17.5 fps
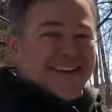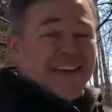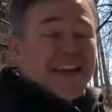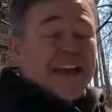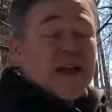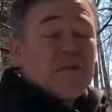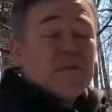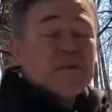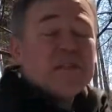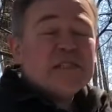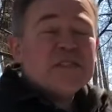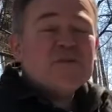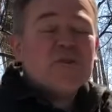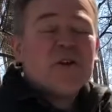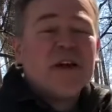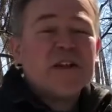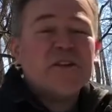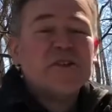Yeah, we
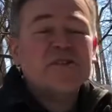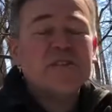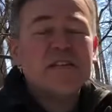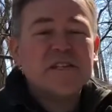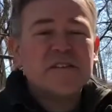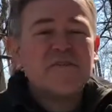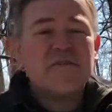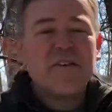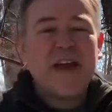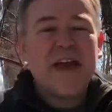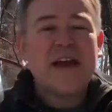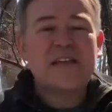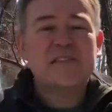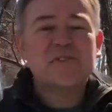store energy as fat.